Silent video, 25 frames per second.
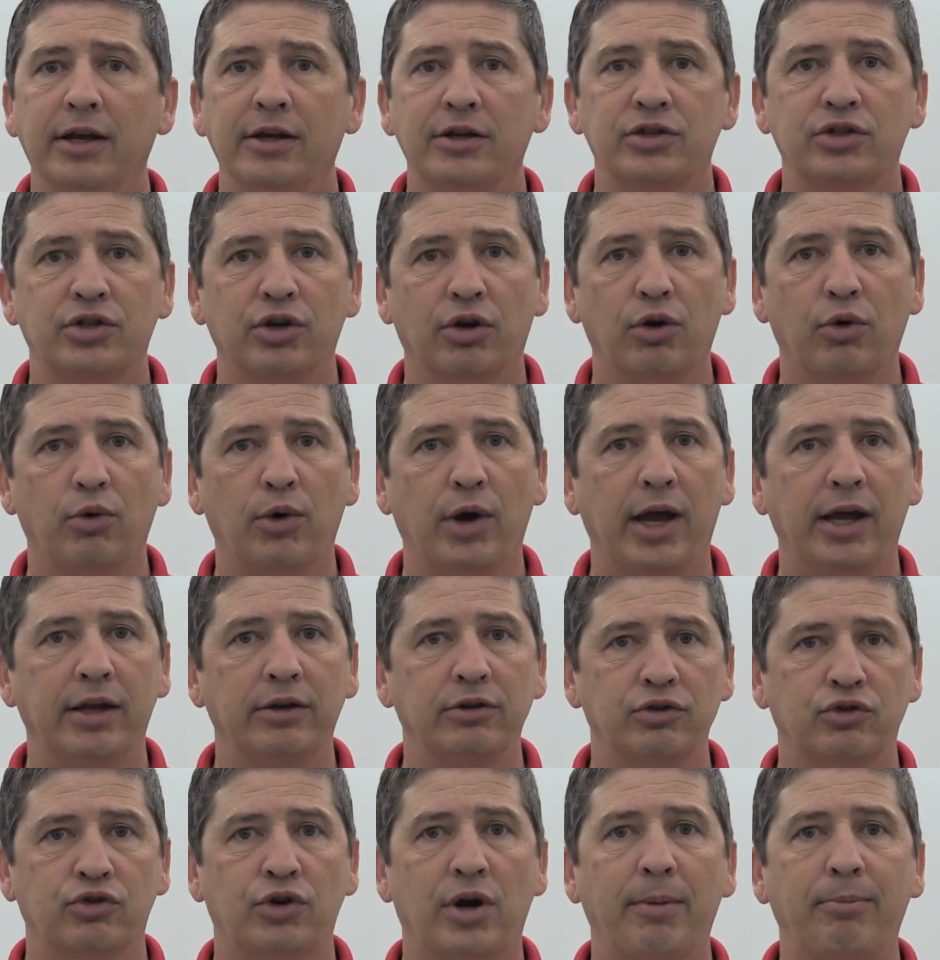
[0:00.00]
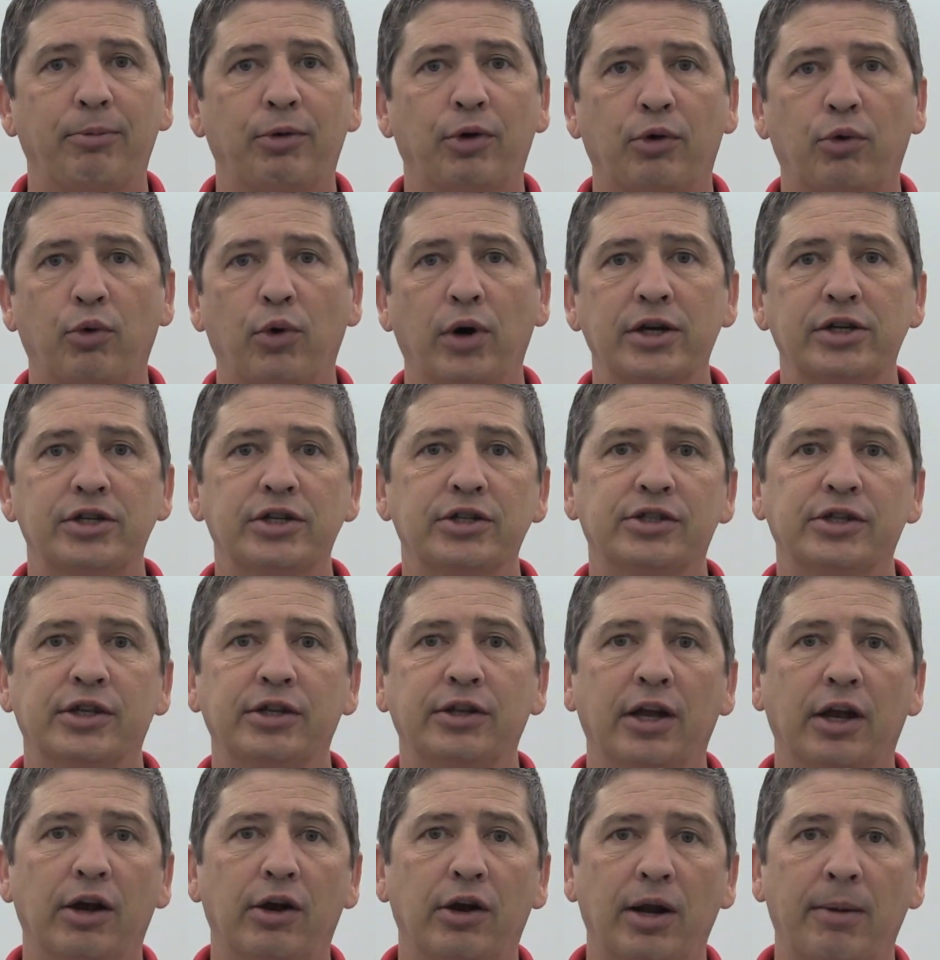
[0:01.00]
So go ahead and drop your questions in
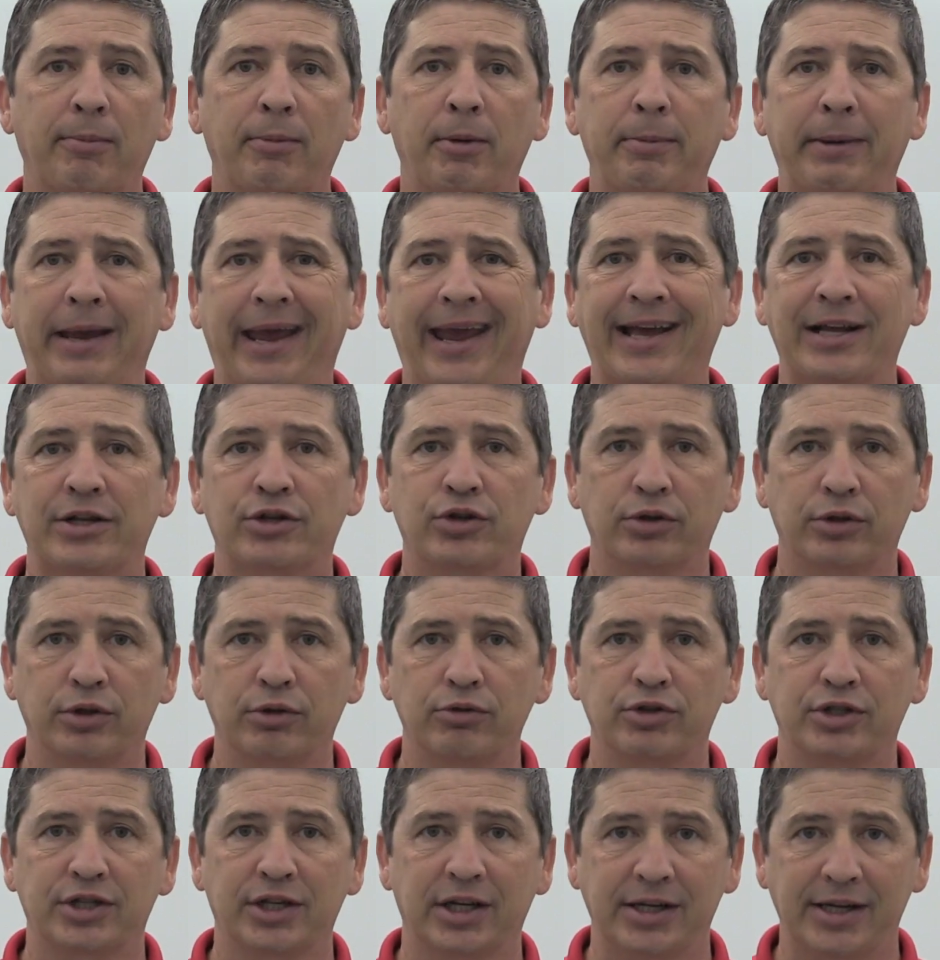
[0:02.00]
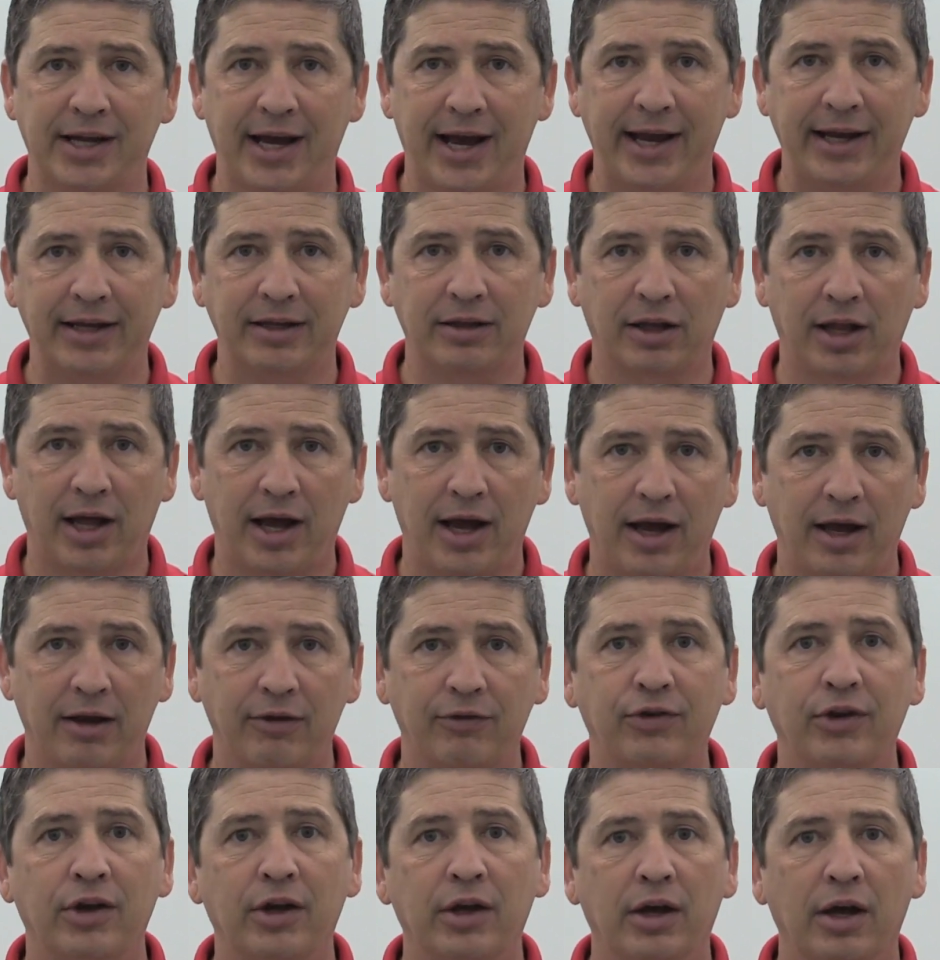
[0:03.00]
there. And I'm gonna be answering those tonight
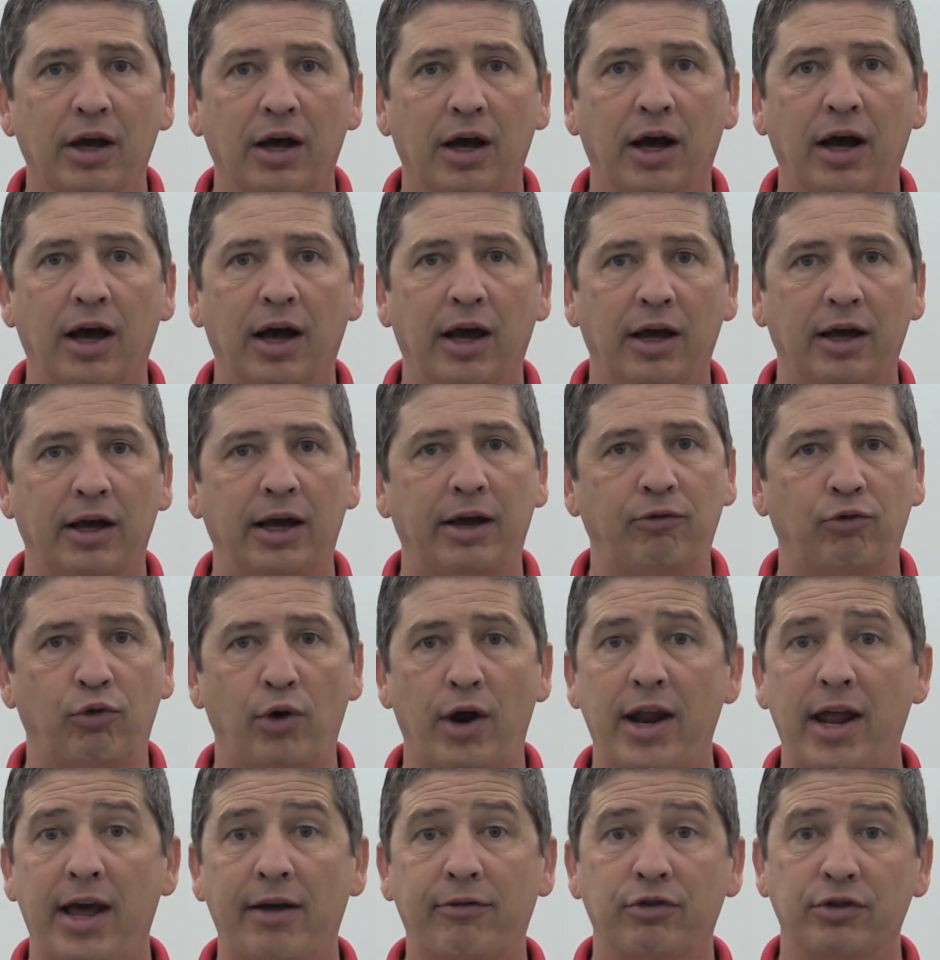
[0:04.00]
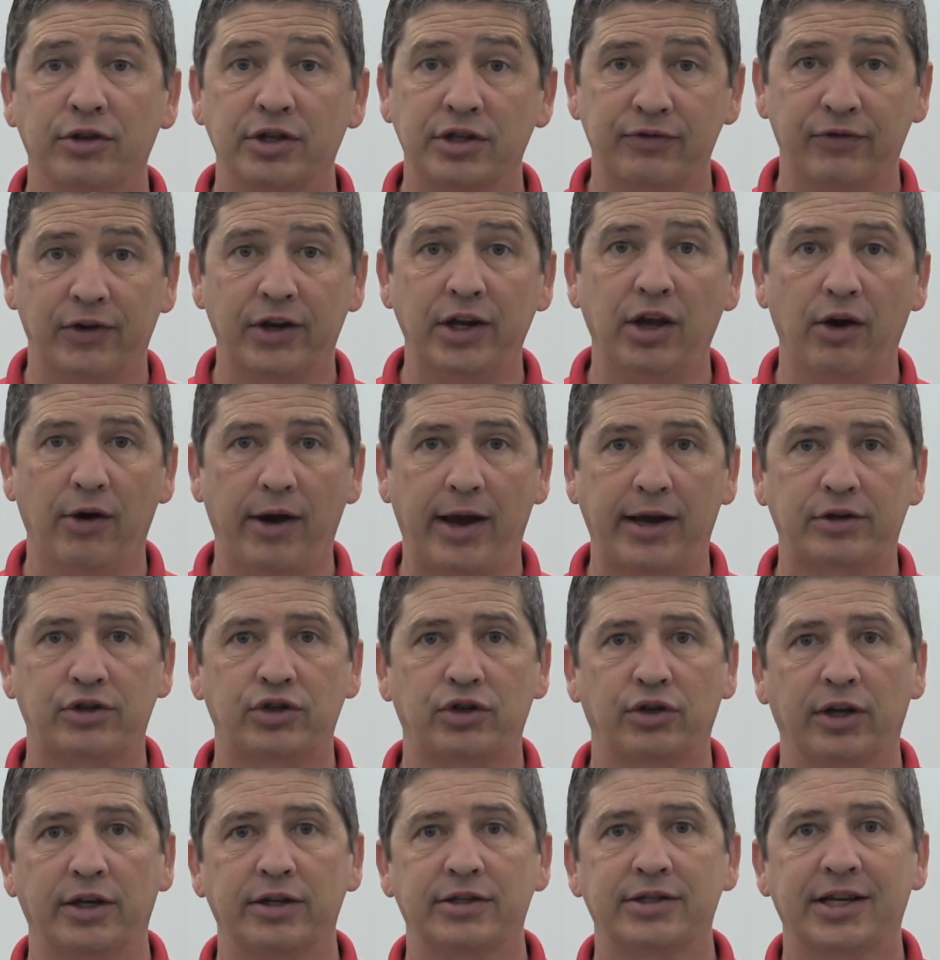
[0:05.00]
live, right after this video,
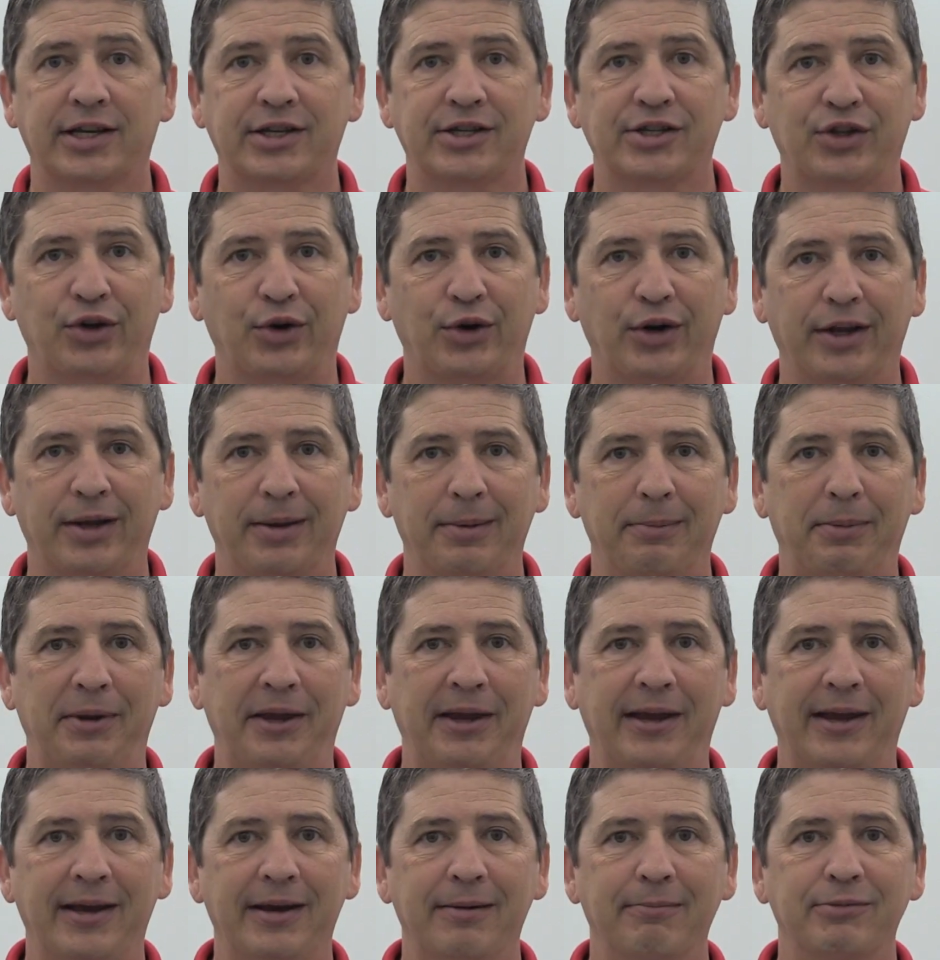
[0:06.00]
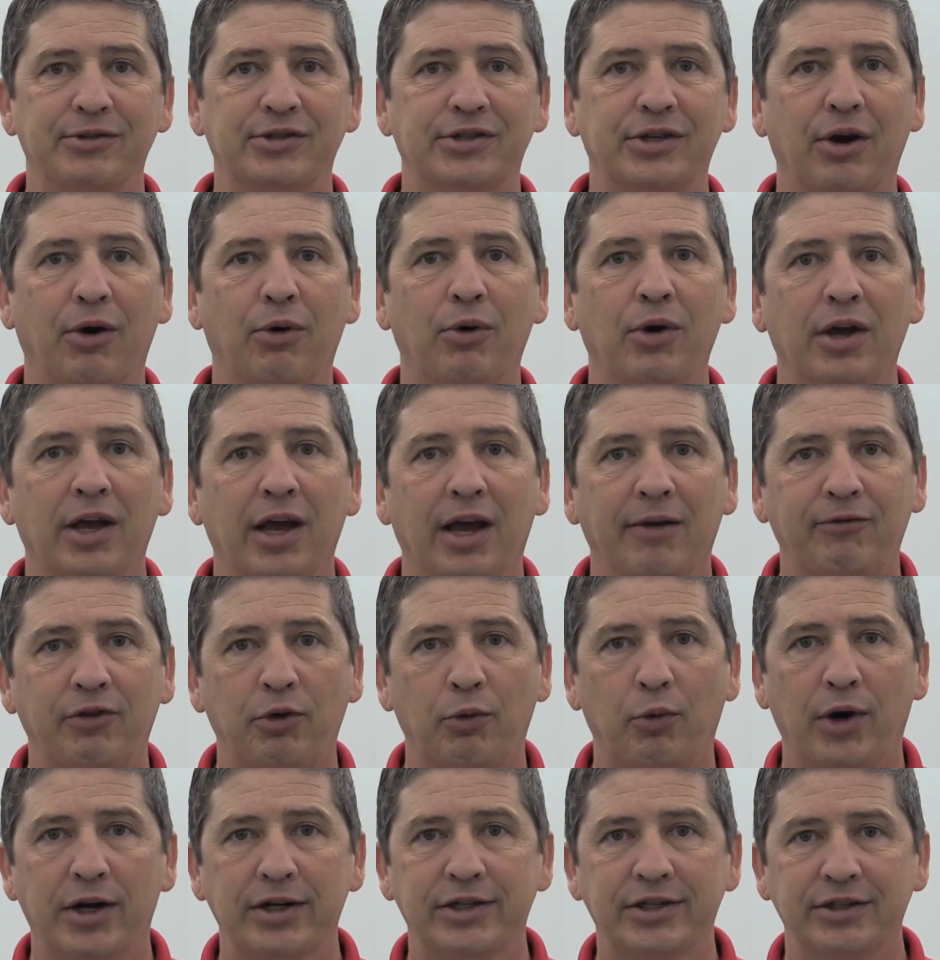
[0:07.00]
actually at 6:30 p.m. So if
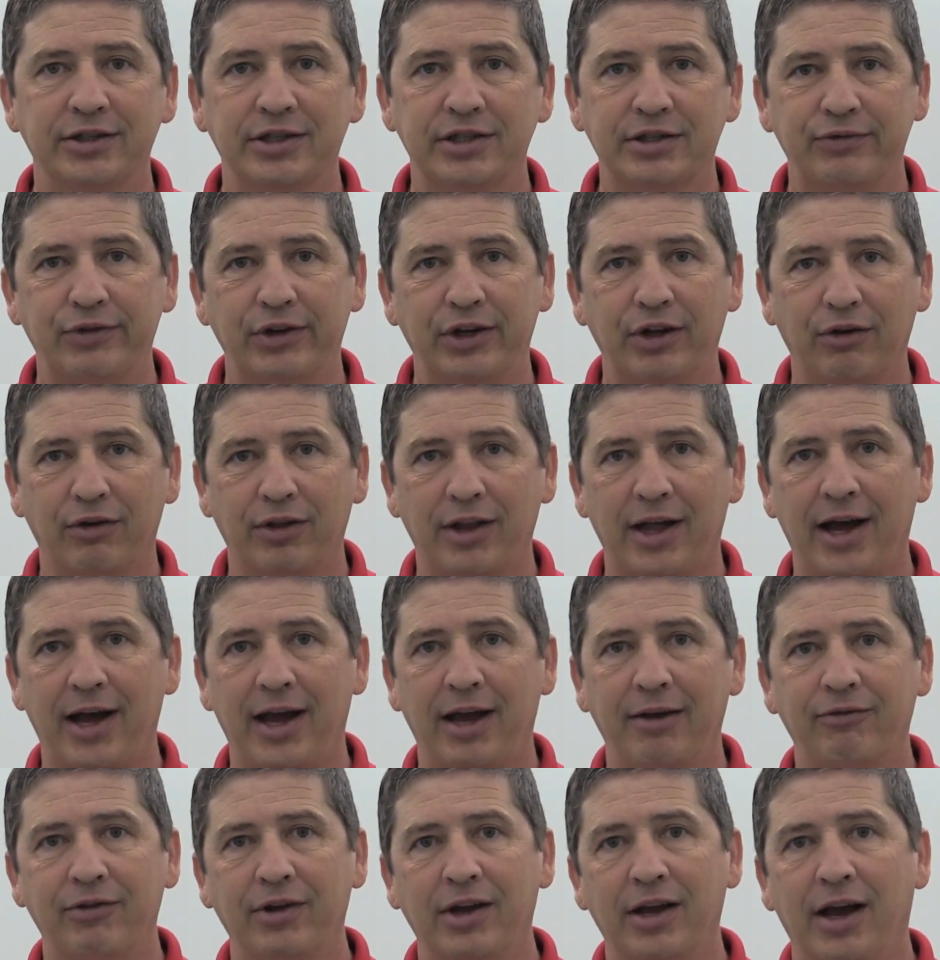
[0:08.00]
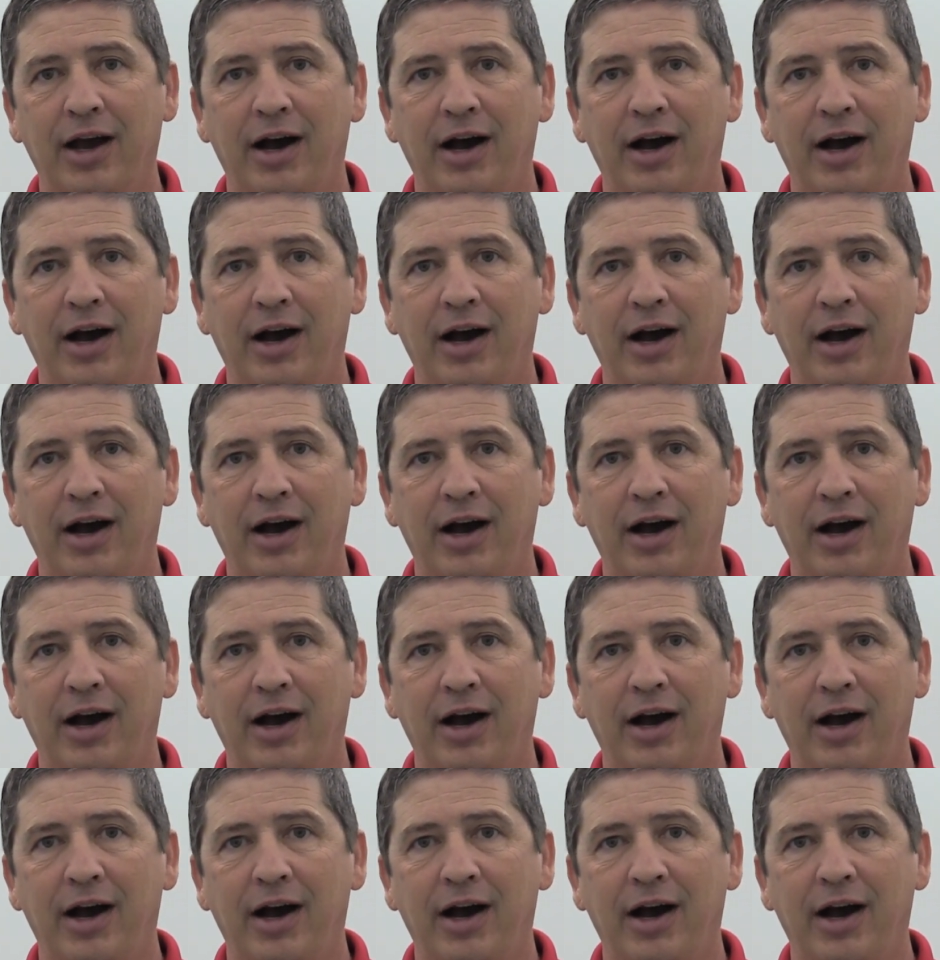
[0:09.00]
you're watching this video live,